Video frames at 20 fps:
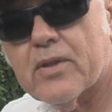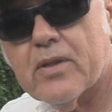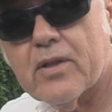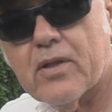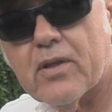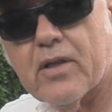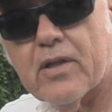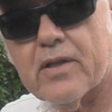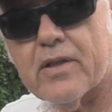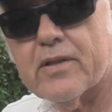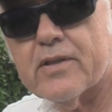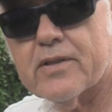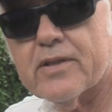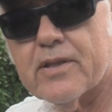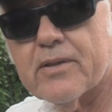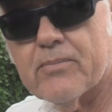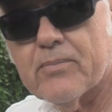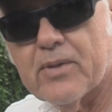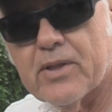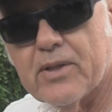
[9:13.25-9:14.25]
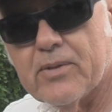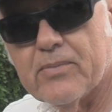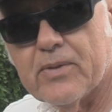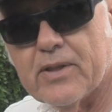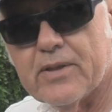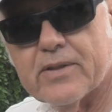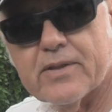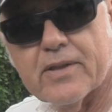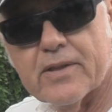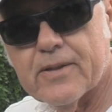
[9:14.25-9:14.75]
with targets and
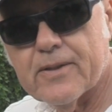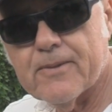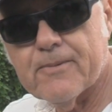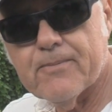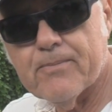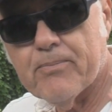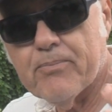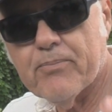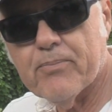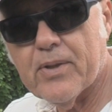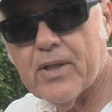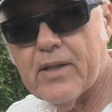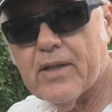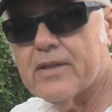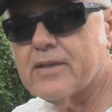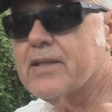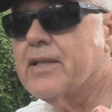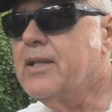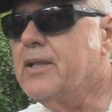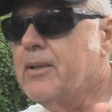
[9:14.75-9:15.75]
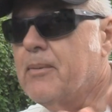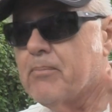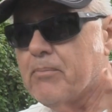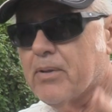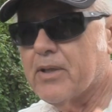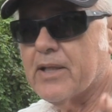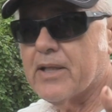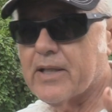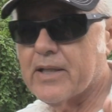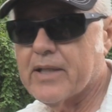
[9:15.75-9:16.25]
BBs and pellets.
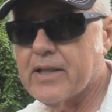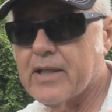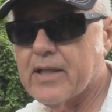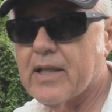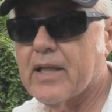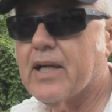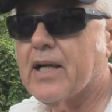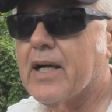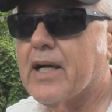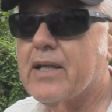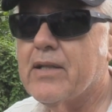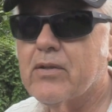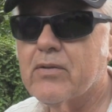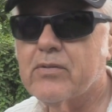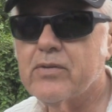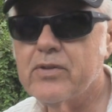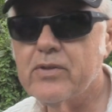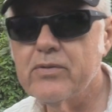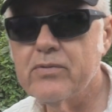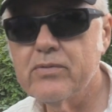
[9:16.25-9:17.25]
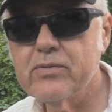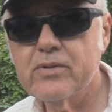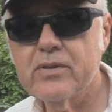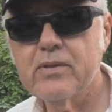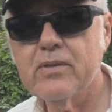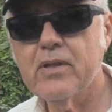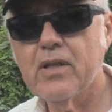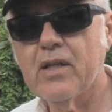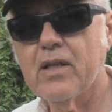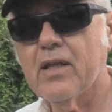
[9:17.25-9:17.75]
But again, I don't
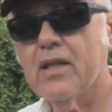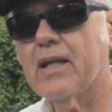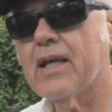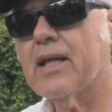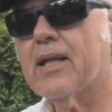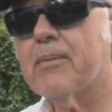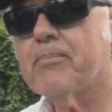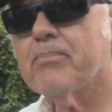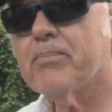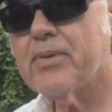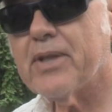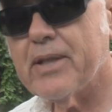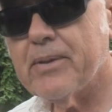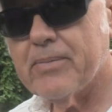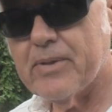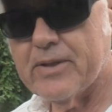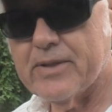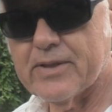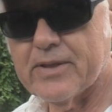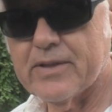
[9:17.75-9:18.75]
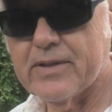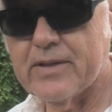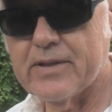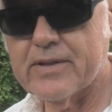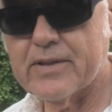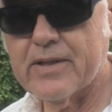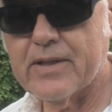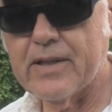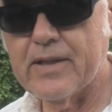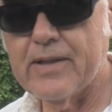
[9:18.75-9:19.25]
use a lot of BBs in
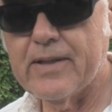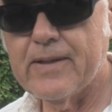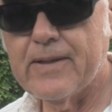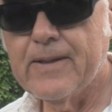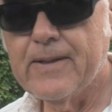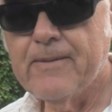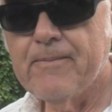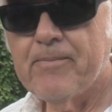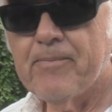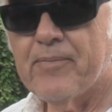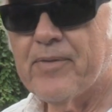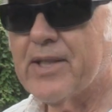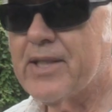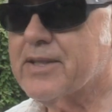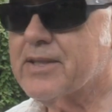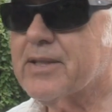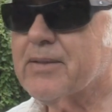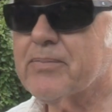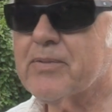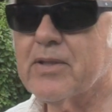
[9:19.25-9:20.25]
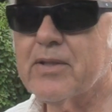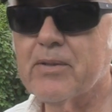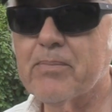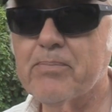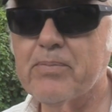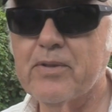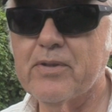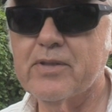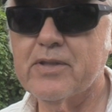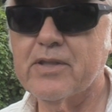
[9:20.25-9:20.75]
this gun. That's up to the
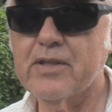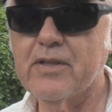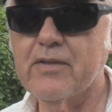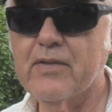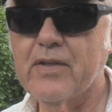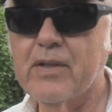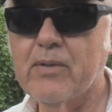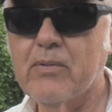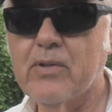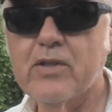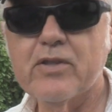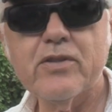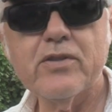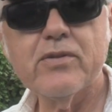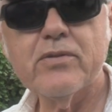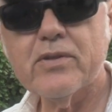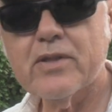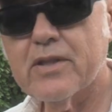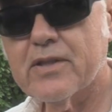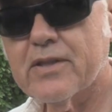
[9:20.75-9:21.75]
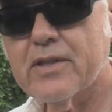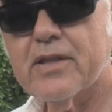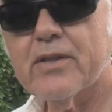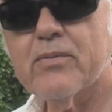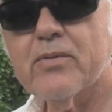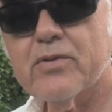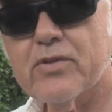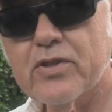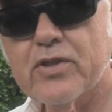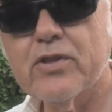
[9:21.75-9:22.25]
person if they want to, because it
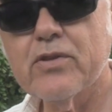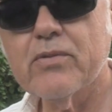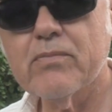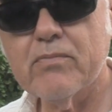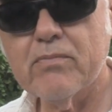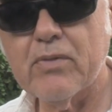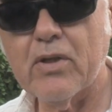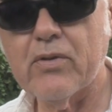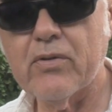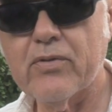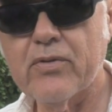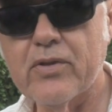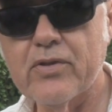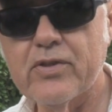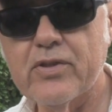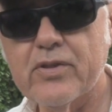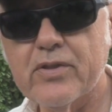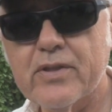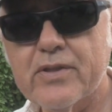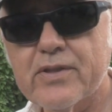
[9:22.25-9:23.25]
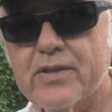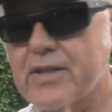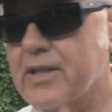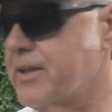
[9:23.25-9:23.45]
will shoot both, as you can